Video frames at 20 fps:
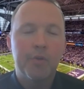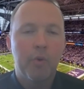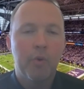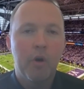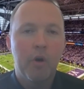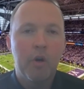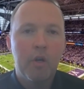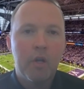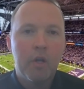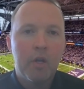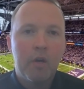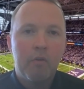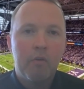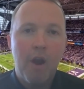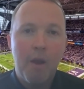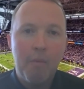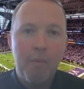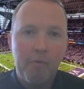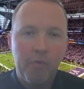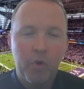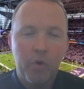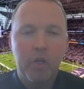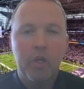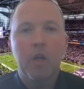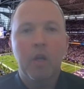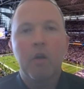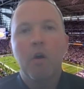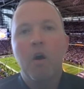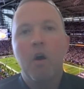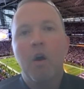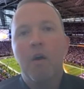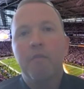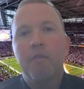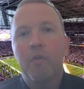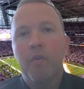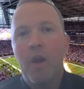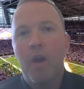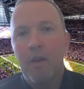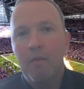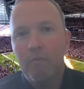or right before kickoff
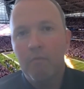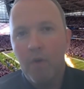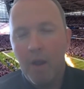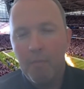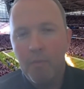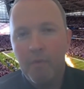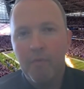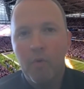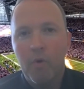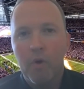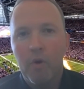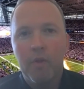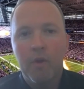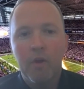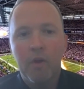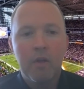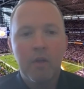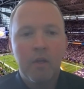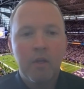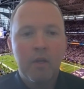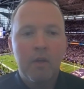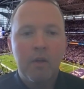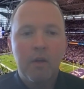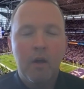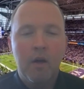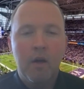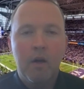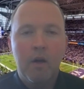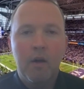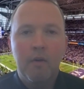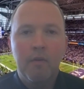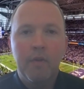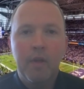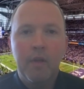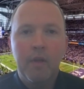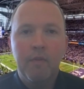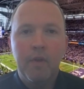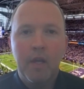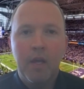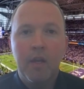or right before the
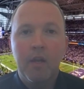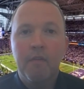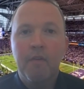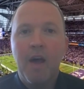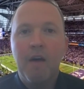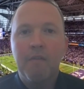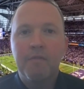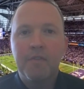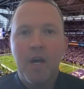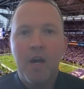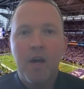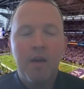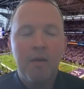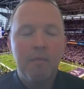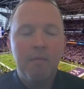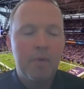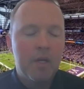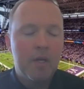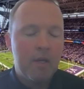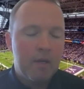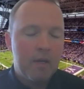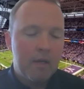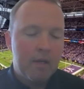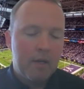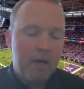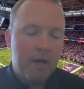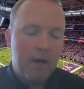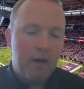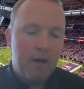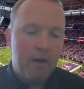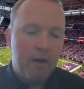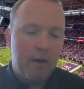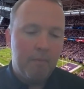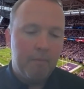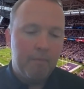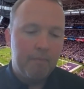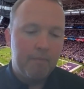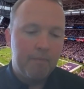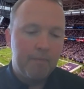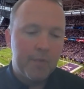end of halftime.
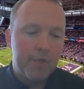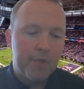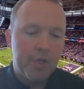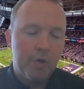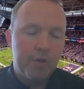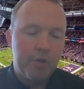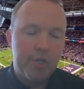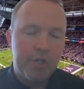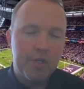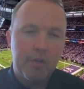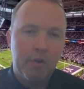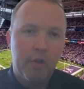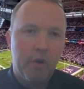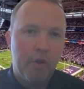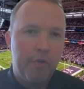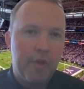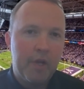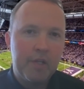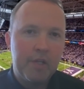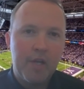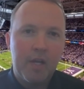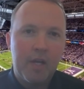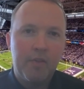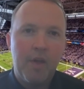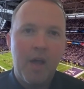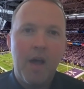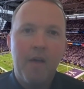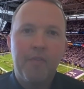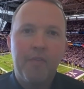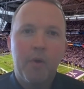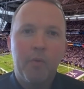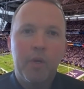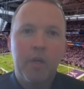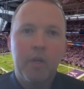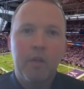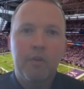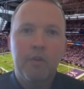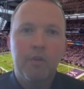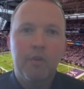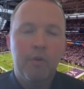So just little things like that
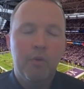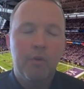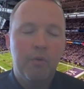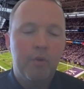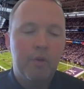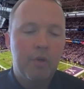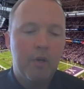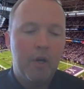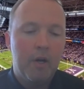we could do.